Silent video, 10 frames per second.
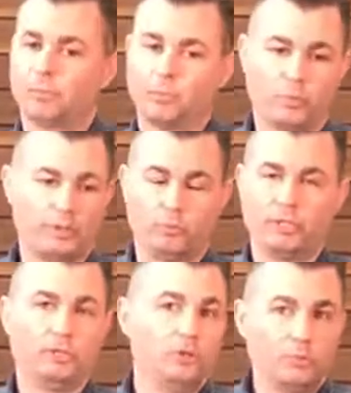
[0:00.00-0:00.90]
We
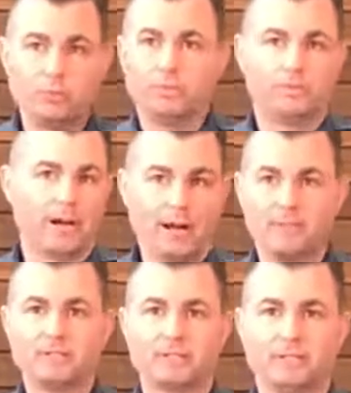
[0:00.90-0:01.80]
do,
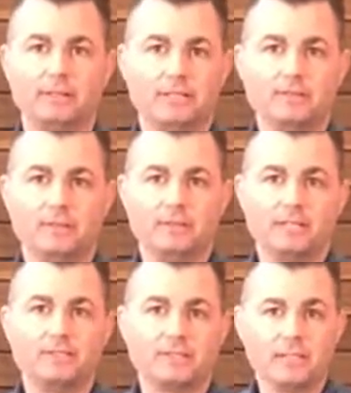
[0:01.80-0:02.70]
obviously,
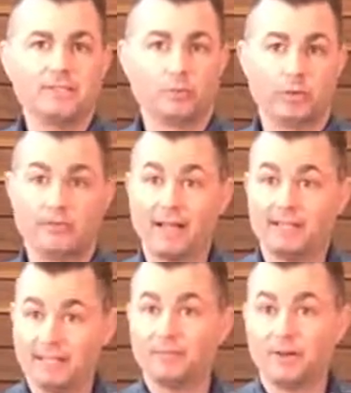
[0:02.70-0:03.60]
these things, and we've
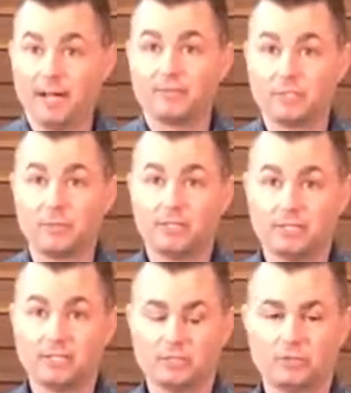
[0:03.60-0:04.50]
identified some of these
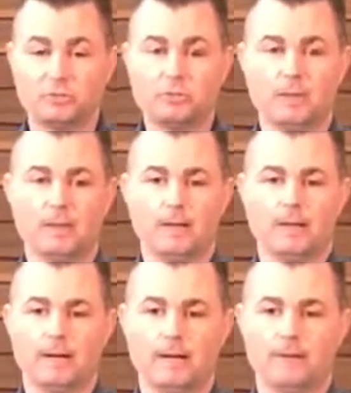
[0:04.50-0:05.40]
issues.
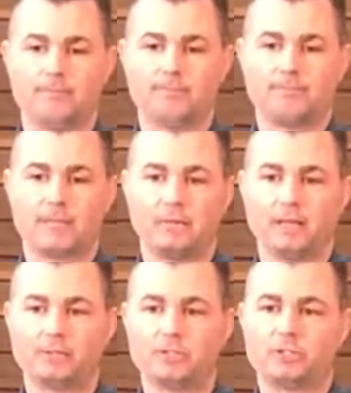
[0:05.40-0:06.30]

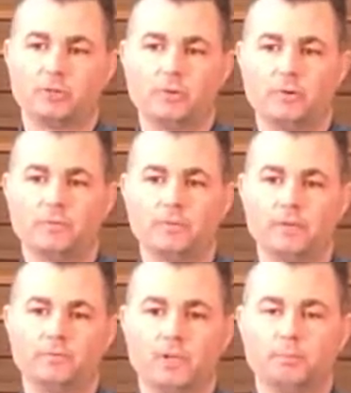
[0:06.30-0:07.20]
I just don't know if
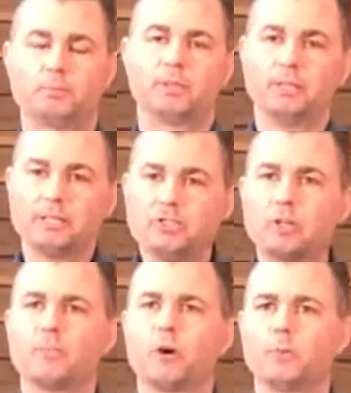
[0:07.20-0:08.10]
the police
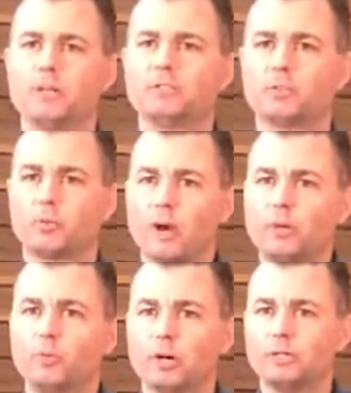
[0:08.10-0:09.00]
department is the right
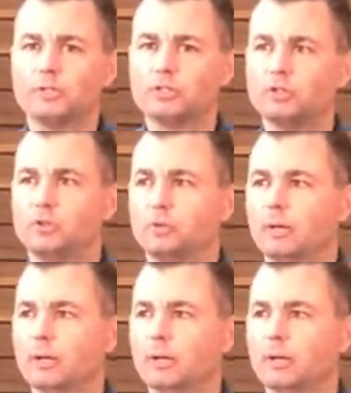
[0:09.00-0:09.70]
ones to